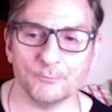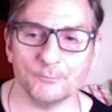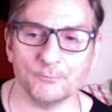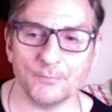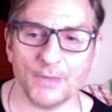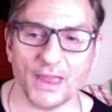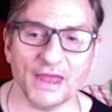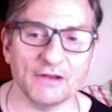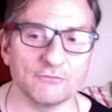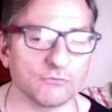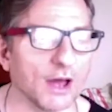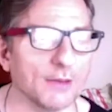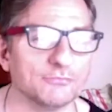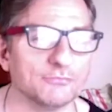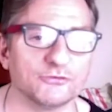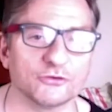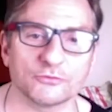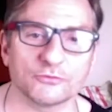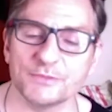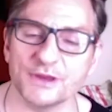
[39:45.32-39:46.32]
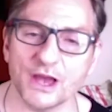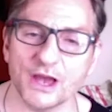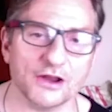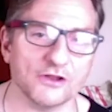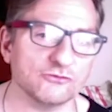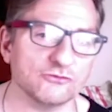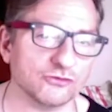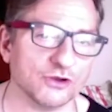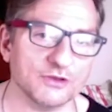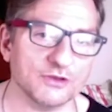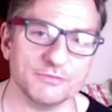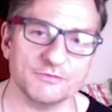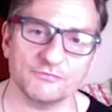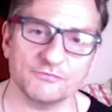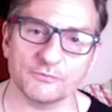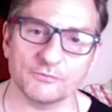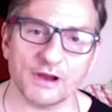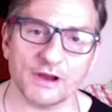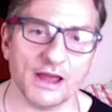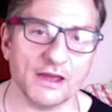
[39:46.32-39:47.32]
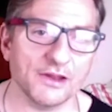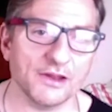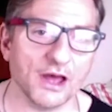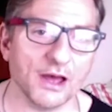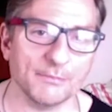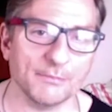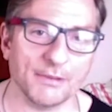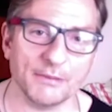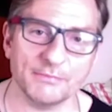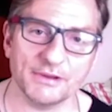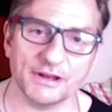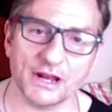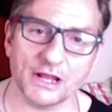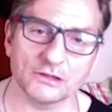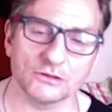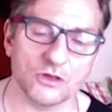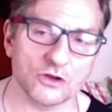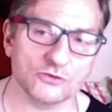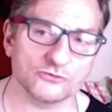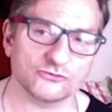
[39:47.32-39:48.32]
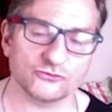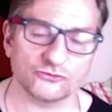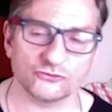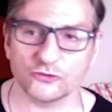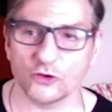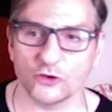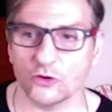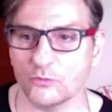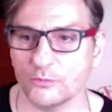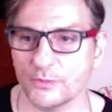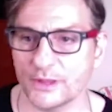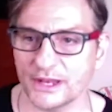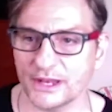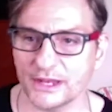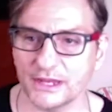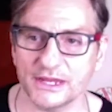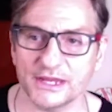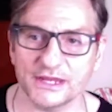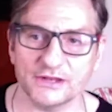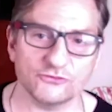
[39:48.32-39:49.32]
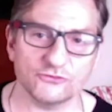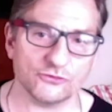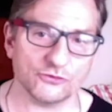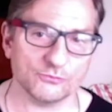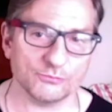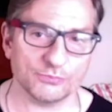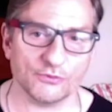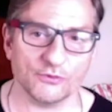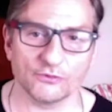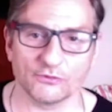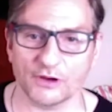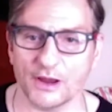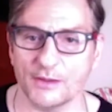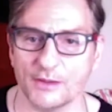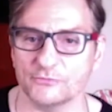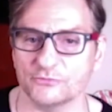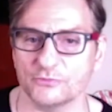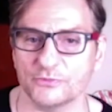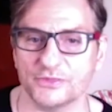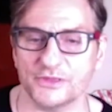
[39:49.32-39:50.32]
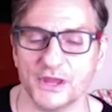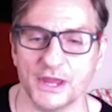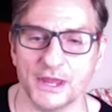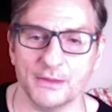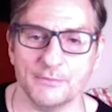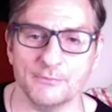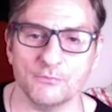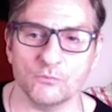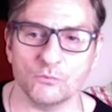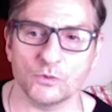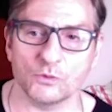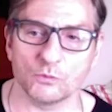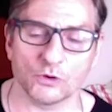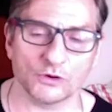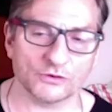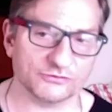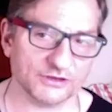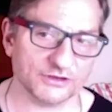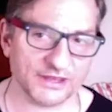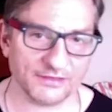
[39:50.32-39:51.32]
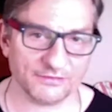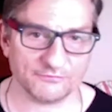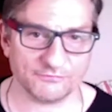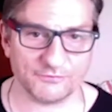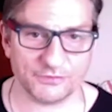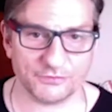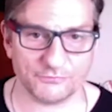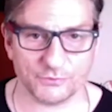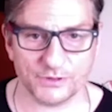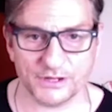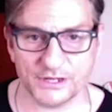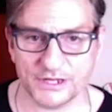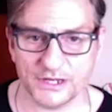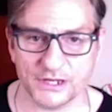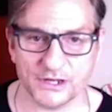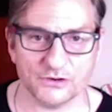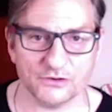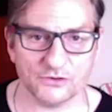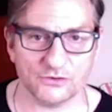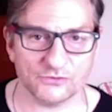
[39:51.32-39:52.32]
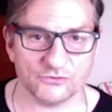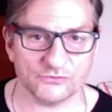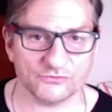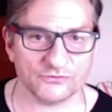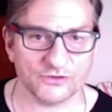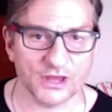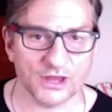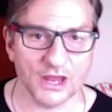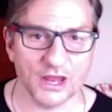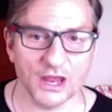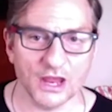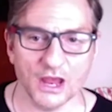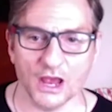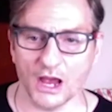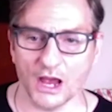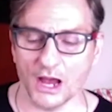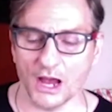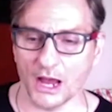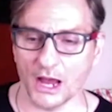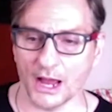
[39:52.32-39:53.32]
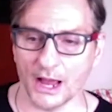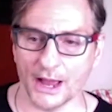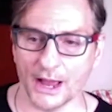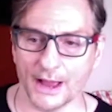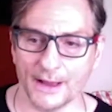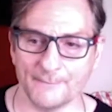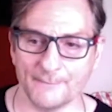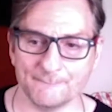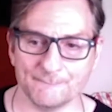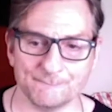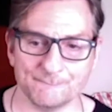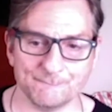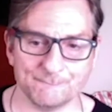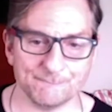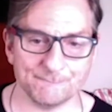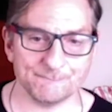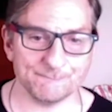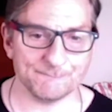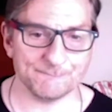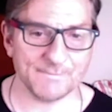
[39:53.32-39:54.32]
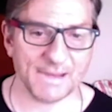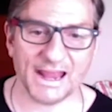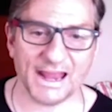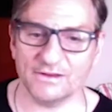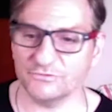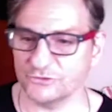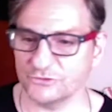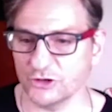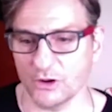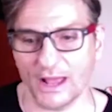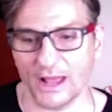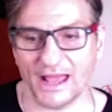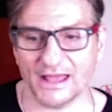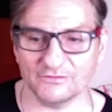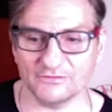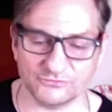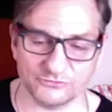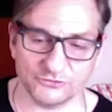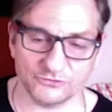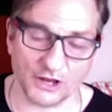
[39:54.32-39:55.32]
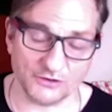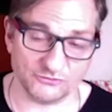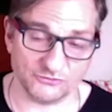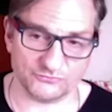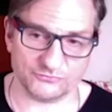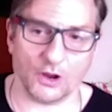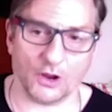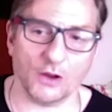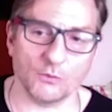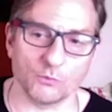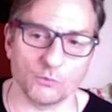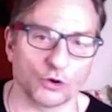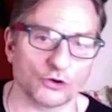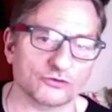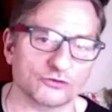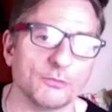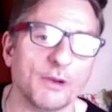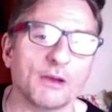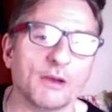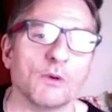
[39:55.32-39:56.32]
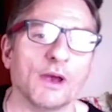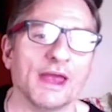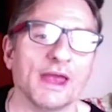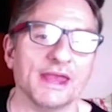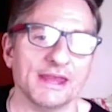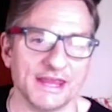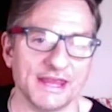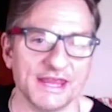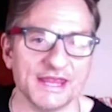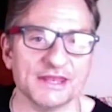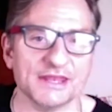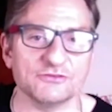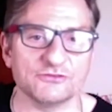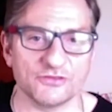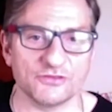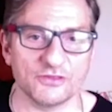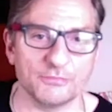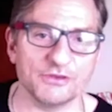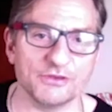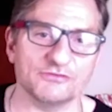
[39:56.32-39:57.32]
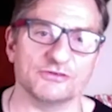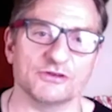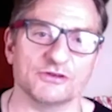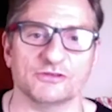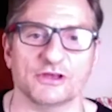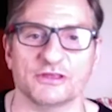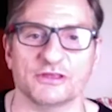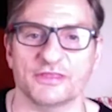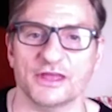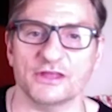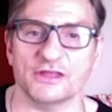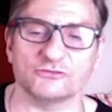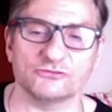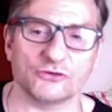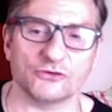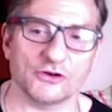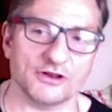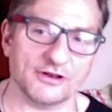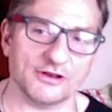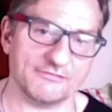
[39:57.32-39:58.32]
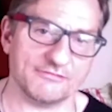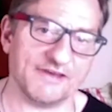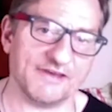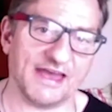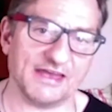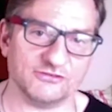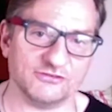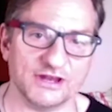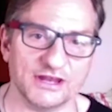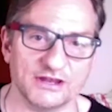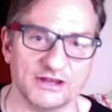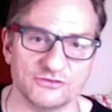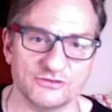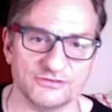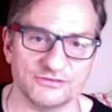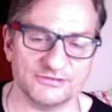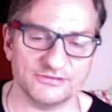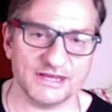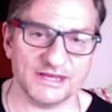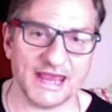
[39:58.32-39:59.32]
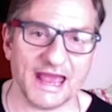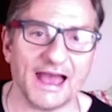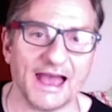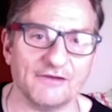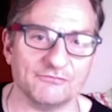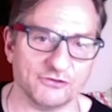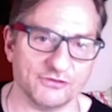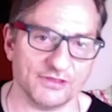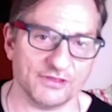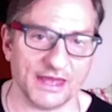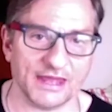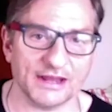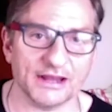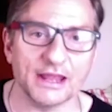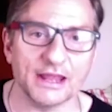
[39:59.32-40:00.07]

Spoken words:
And Rob took me on and trained me from ground up. I mean, I launched so many intern programs with him. We worked together for 3 years. And, you know, as you know, I worked my way into the business. I then started a fashion agency after that.